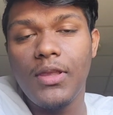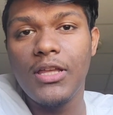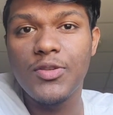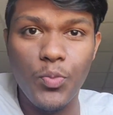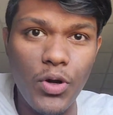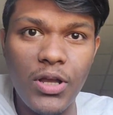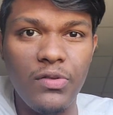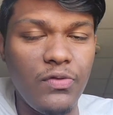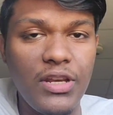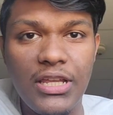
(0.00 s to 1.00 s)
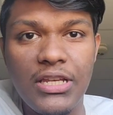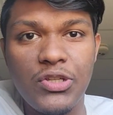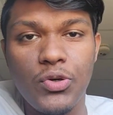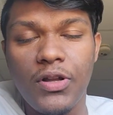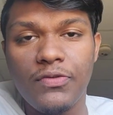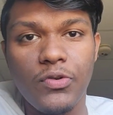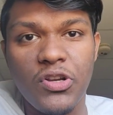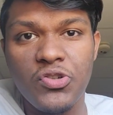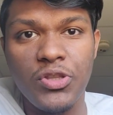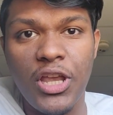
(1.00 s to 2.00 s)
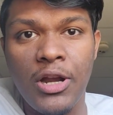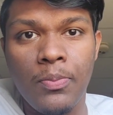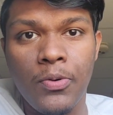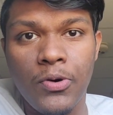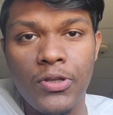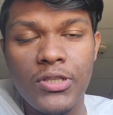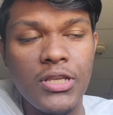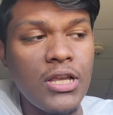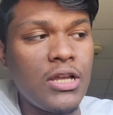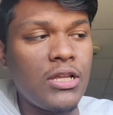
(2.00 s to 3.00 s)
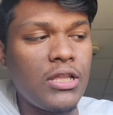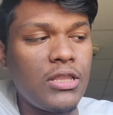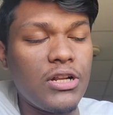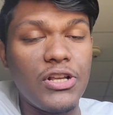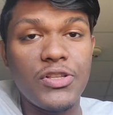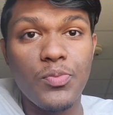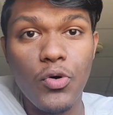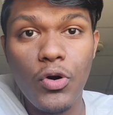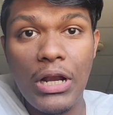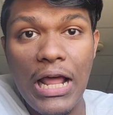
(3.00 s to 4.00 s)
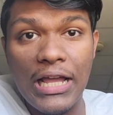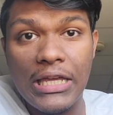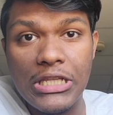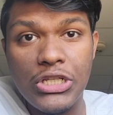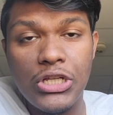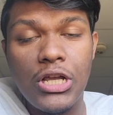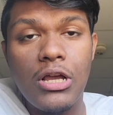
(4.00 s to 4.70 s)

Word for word: it's more convenient, you don't have to rush to the airports, there is more luggage,